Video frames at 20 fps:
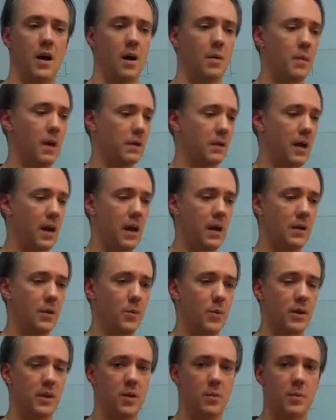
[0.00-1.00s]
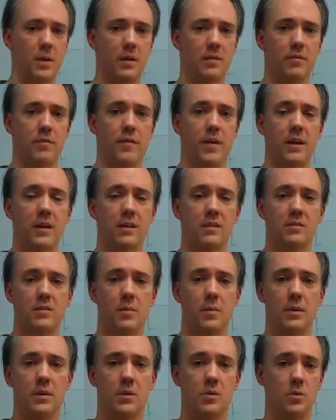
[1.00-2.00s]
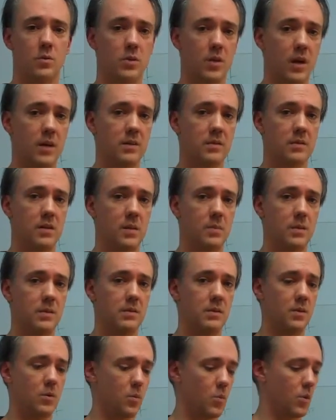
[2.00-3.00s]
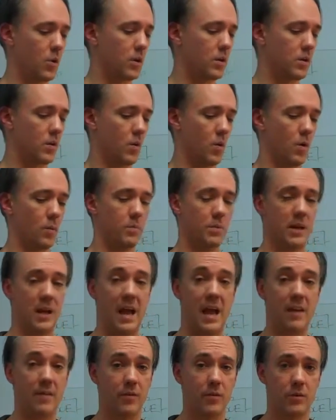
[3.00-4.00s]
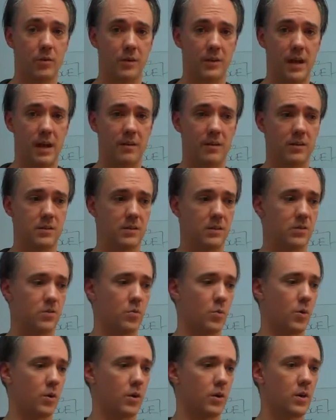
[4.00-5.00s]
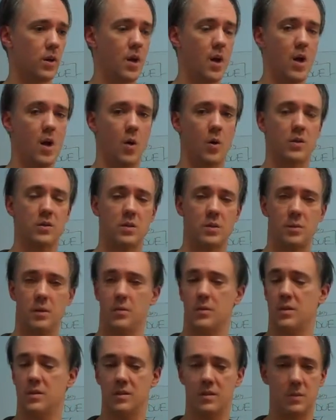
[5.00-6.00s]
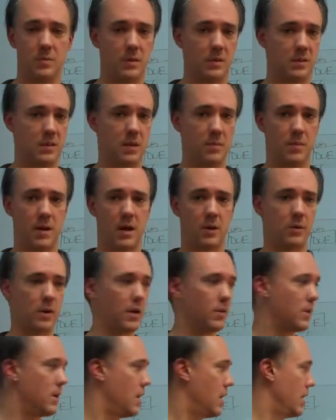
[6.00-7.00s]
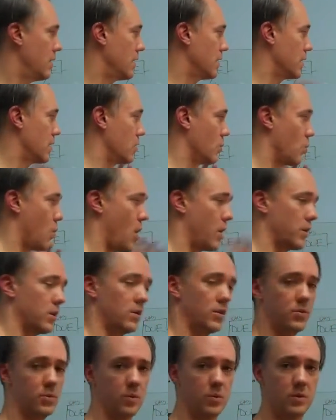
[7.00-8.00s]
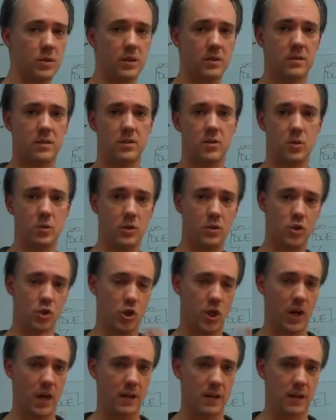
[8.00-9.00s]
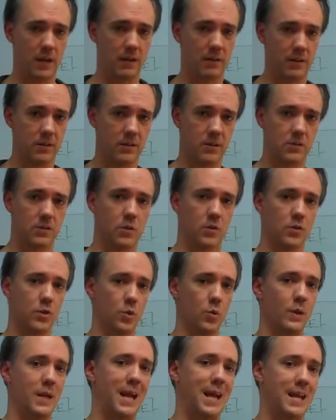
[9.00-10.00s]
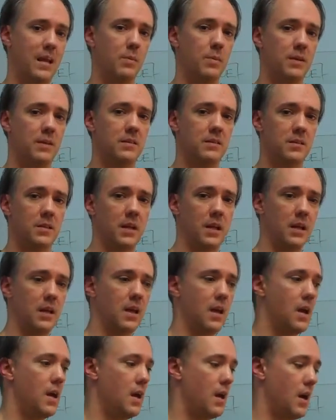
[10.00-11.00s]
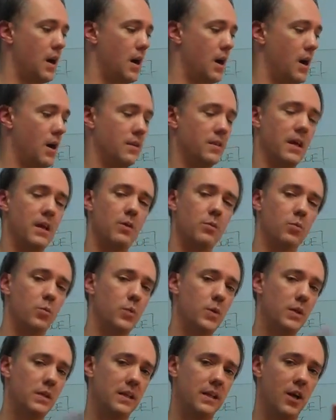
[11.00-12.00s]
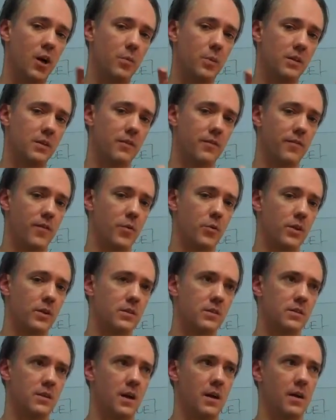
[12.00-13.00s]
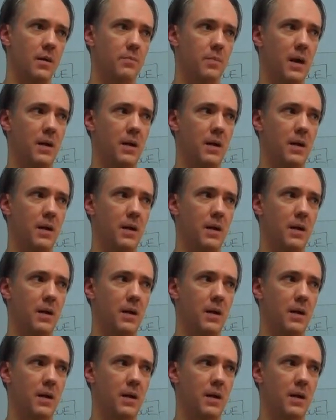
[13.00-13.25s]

I'd highly recommend finding somebody who does DBT work or behavioral analysis work or somebody with CBT background. that can walk you through this and do a chain analysis or do an ABC, and that'll really help you to focus.